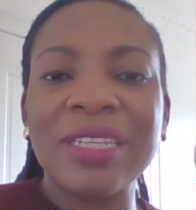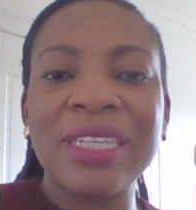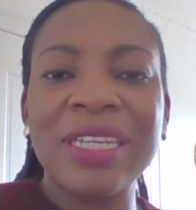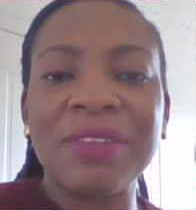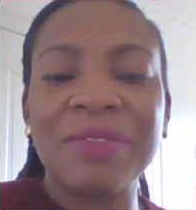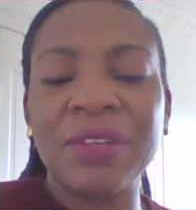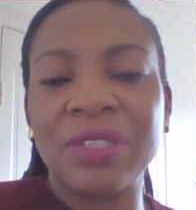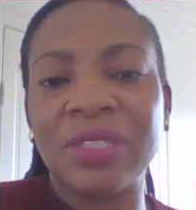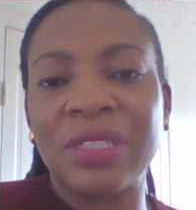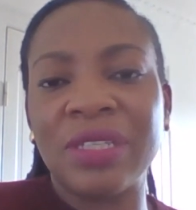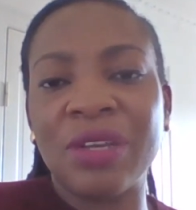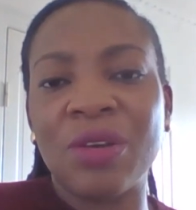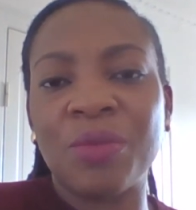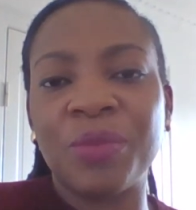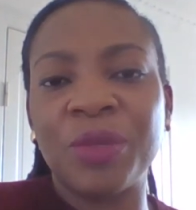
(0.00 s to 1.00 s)
give us
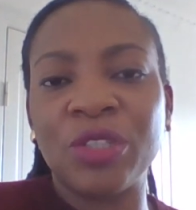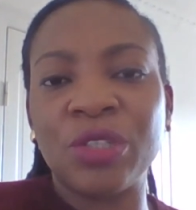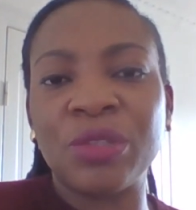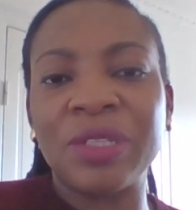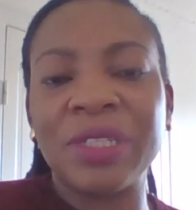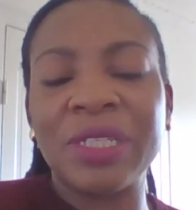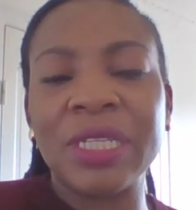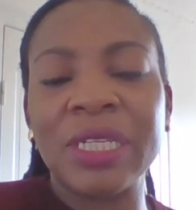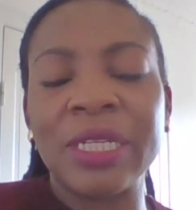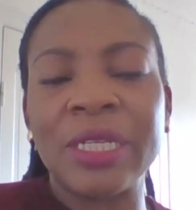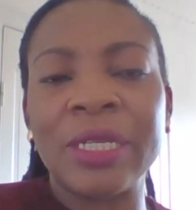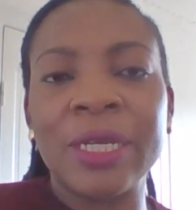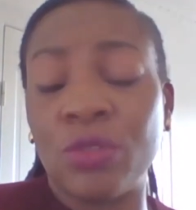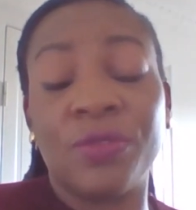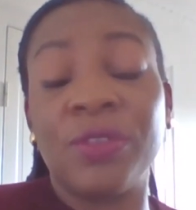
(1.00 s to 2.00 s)
the
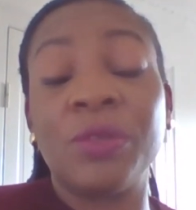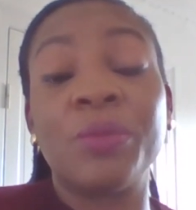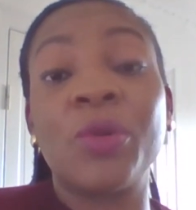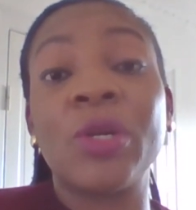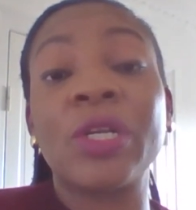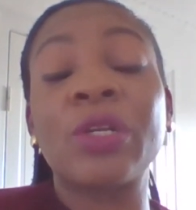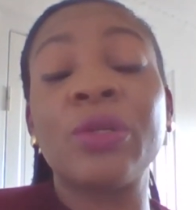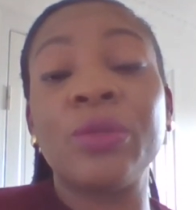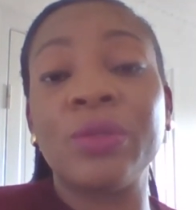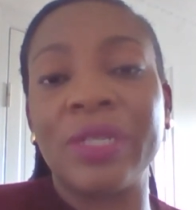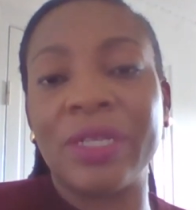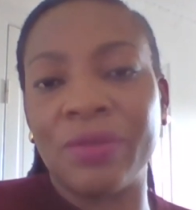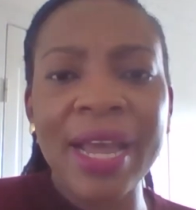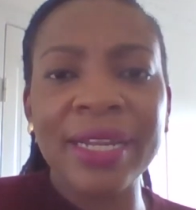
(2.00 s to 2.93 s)
opportunity to feel more included.